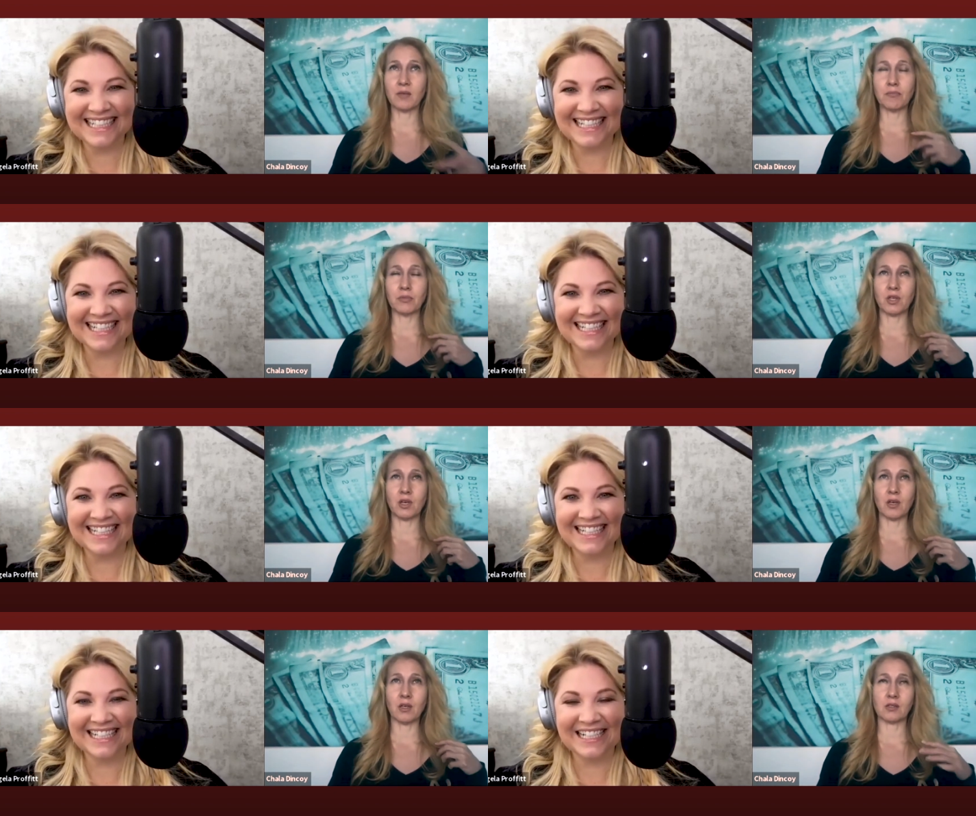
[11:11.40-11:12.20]
Speaker 1: to,
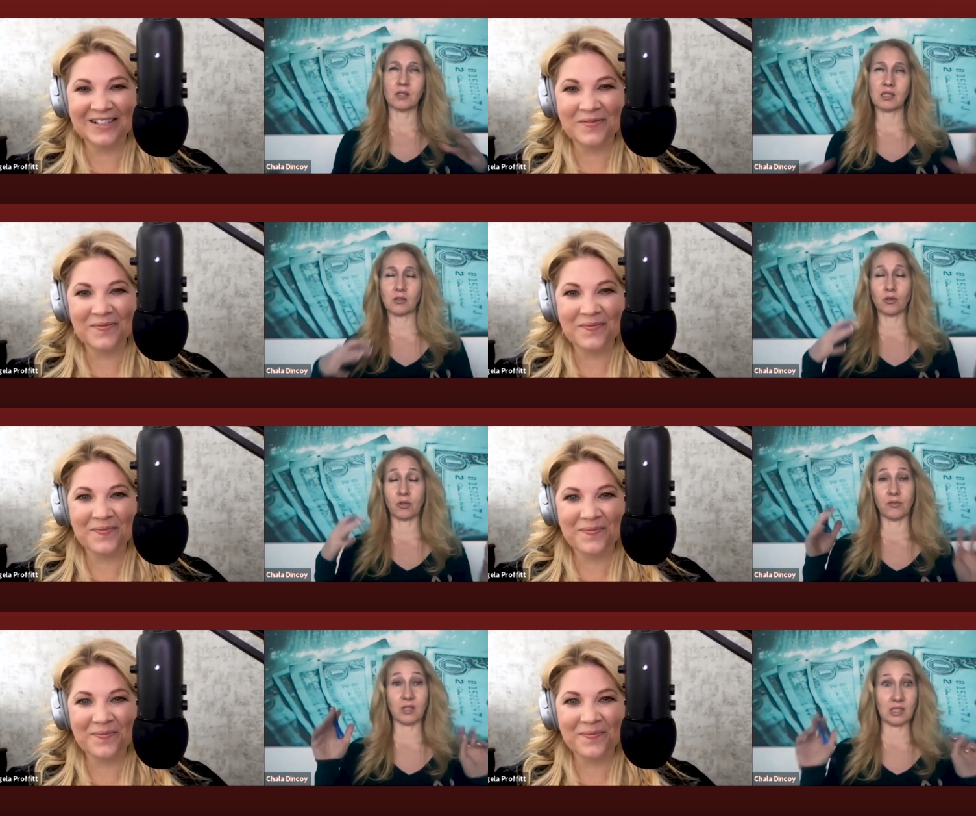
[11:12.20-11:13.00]
to sort
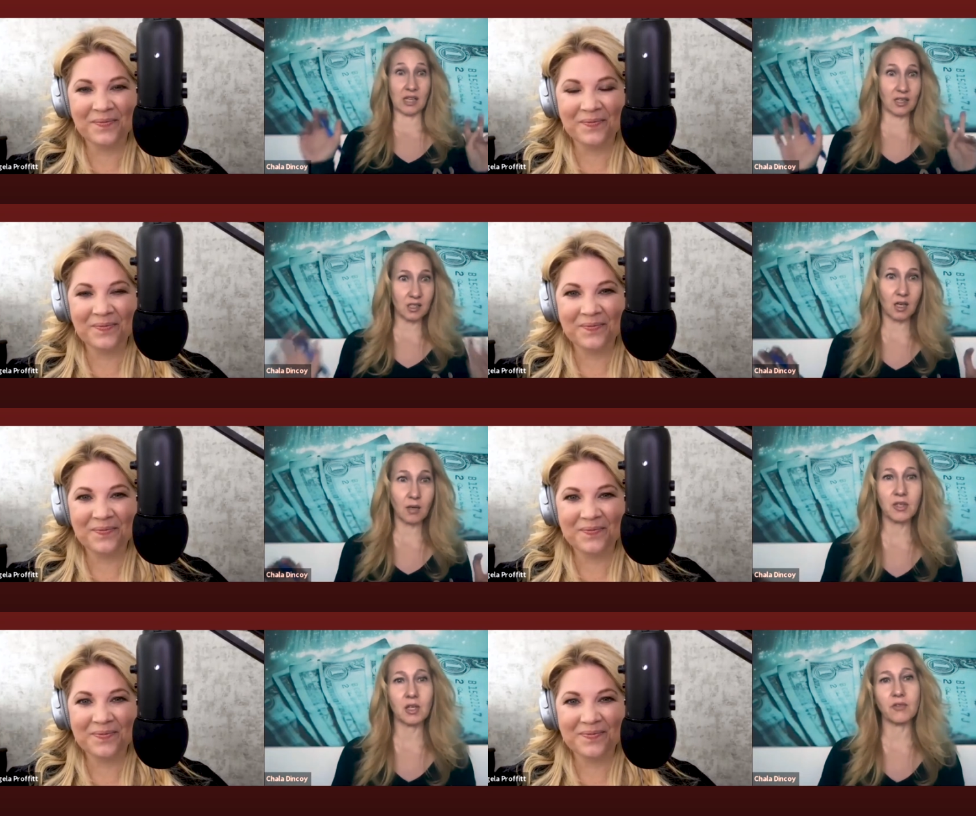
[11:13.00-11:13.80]
of sex up
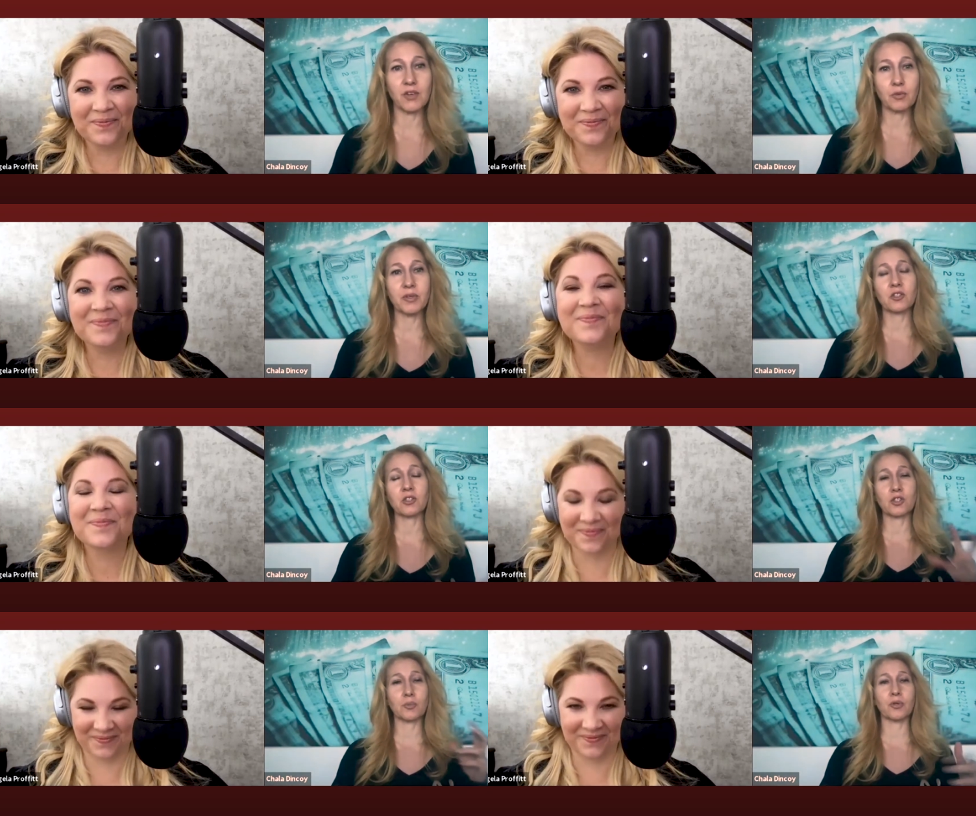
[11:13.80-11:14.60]
the elevator pitch is
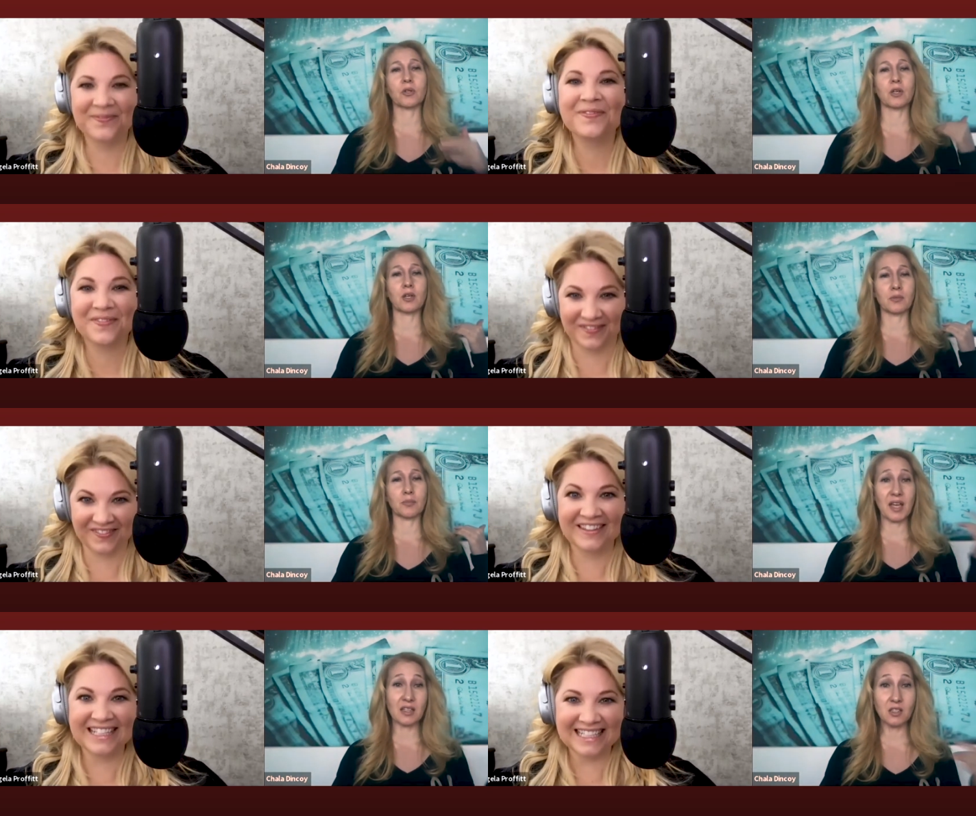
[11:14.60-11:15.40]
to put a
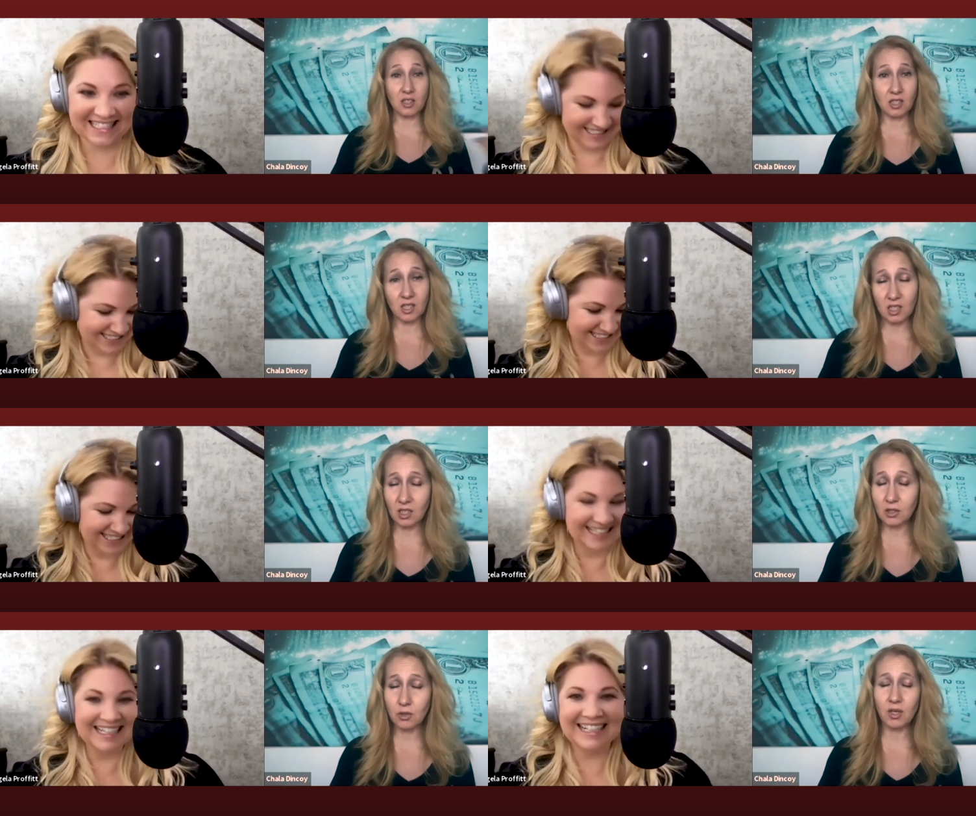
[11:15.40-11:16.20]
pain statistic
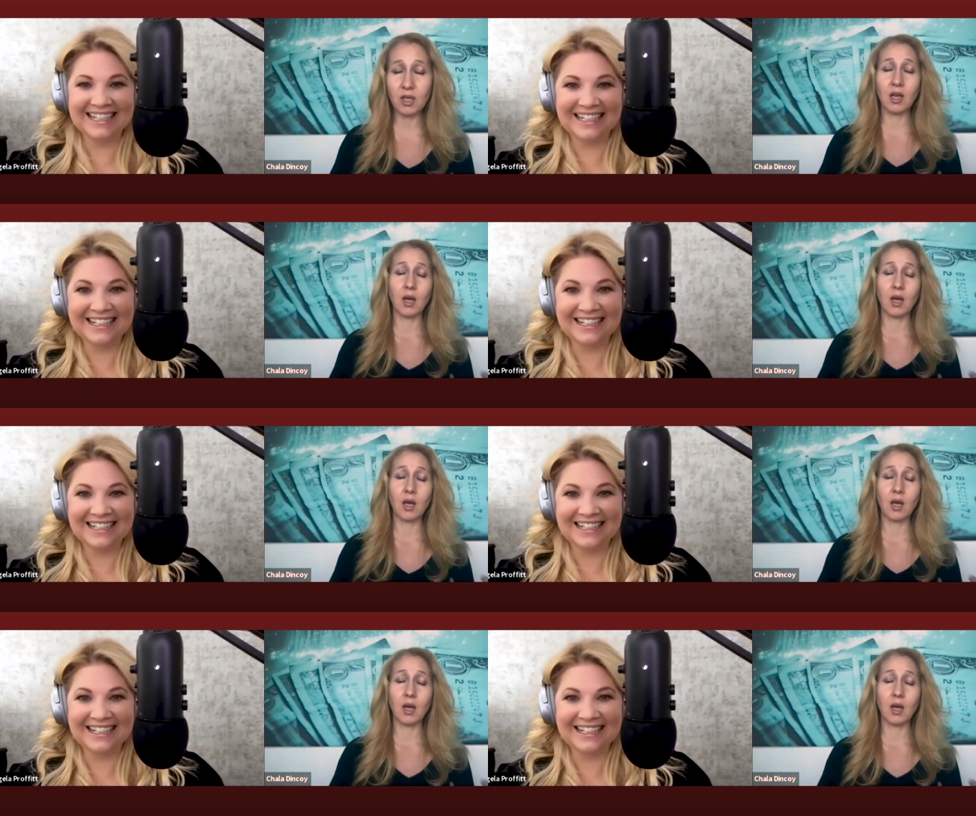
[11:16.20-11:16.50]
into it